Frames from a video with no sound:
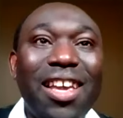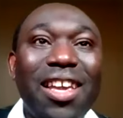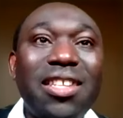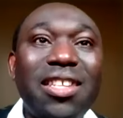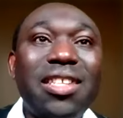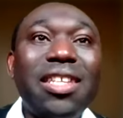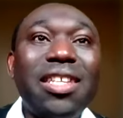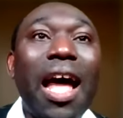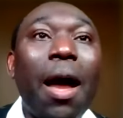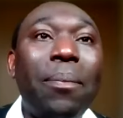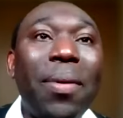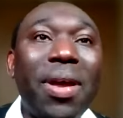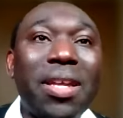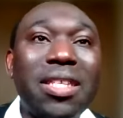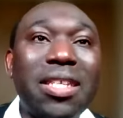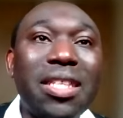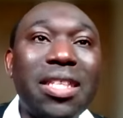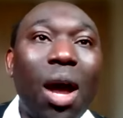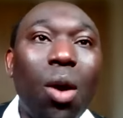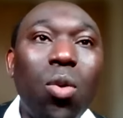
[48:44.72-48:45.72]
Is it that
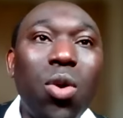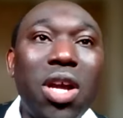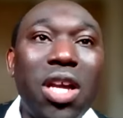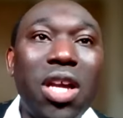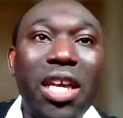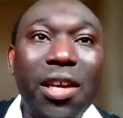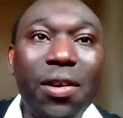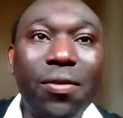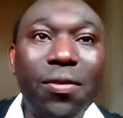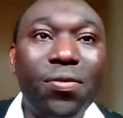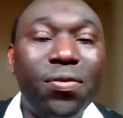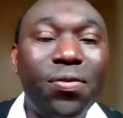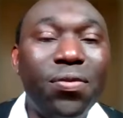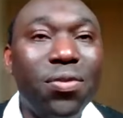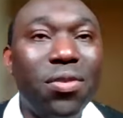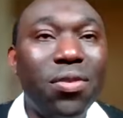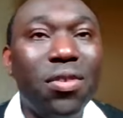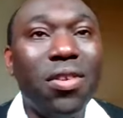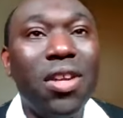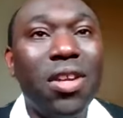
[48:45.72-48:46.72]
person that will give
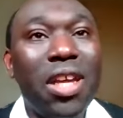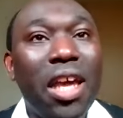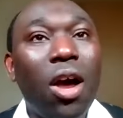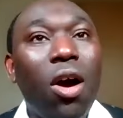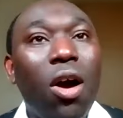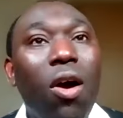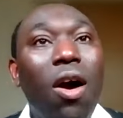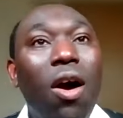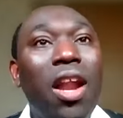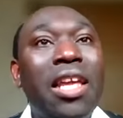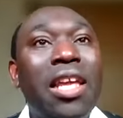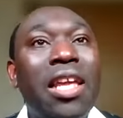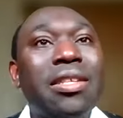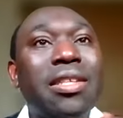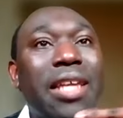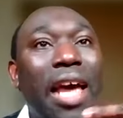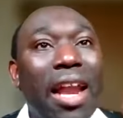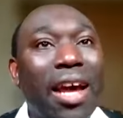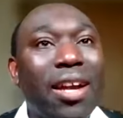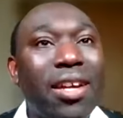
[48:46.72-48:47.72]
all
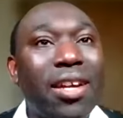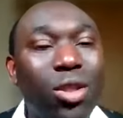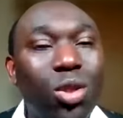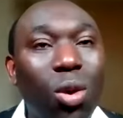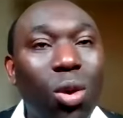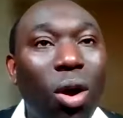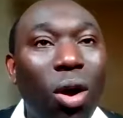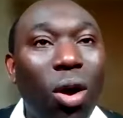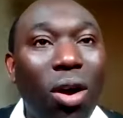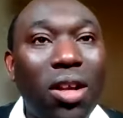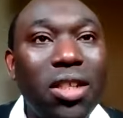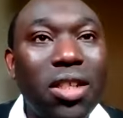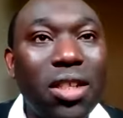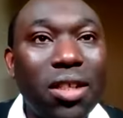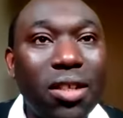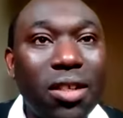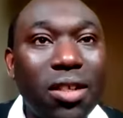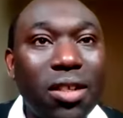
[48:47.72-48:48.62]
his salary to God?